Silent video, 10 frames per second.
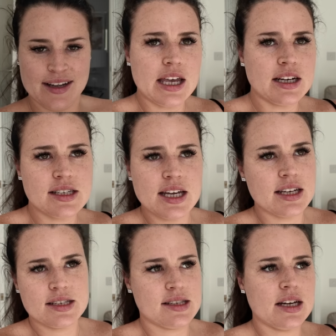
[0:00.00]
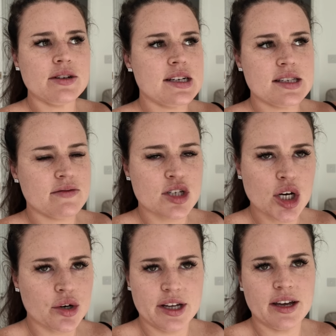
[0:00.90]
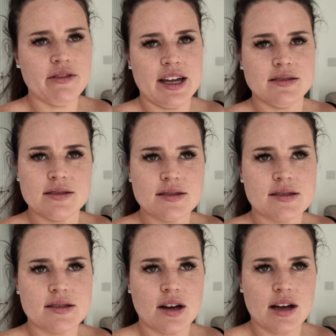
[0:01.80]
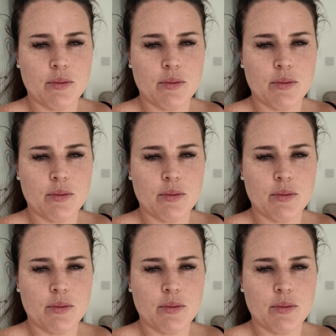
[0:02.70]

In a series of turning events,